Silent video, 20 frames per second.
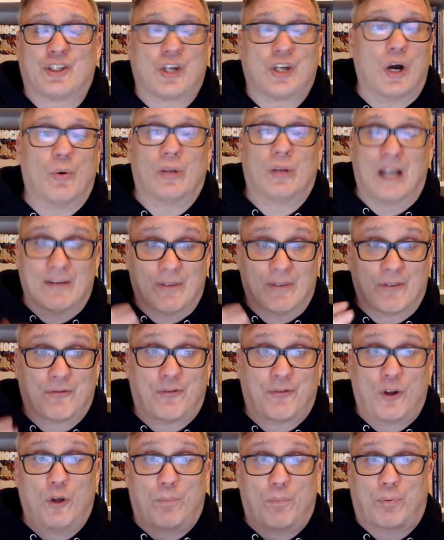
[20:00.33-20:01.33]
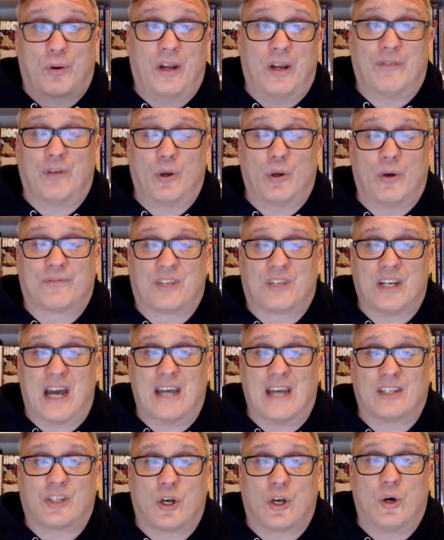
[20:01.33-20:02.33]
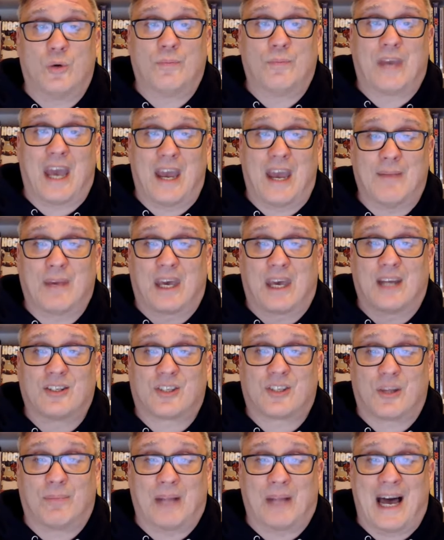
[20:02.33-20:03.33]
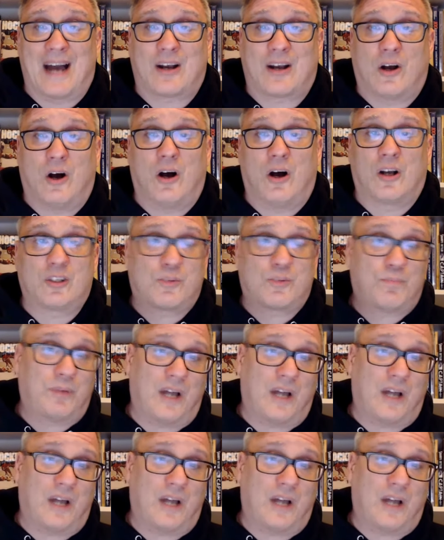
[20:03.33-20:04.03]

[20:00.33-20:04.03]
show. We'll have a full preview of tonight's home game against the Blackhawks.